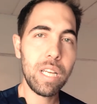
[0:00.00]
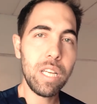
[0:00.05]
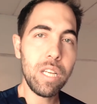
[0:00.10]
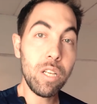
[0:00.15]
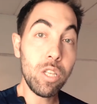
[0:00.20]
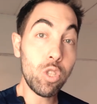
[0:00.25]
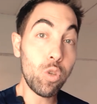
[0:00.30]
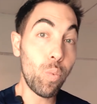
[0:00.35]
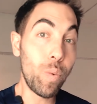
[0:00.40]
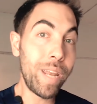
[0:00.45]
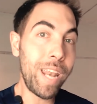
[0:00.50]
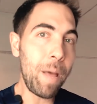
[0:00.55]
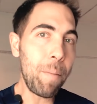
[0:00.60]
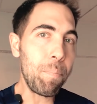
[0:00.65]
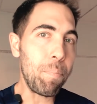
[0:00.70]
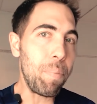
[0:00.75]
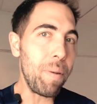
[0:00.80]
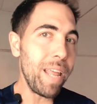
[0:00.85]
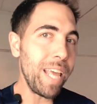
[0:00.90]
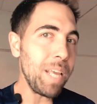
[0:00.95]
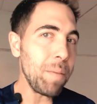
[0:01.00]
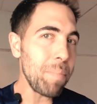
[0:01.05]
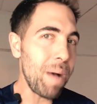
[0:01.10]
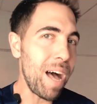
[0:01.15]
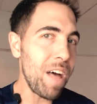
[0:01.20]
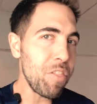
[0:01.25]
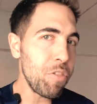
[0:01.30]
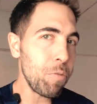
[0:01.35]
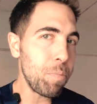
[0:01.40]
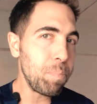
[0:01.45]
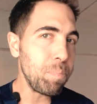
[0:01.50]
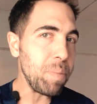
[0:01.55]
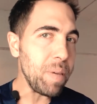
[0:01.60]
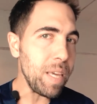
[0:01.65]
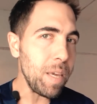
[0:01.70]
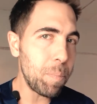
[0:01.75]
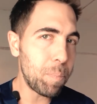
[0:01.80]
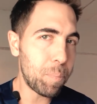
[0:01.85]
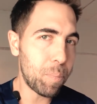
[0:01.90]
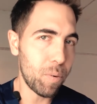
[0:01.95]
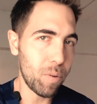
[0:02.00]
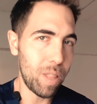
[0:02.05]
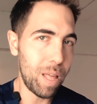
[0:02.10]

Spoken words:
So when I blame other people,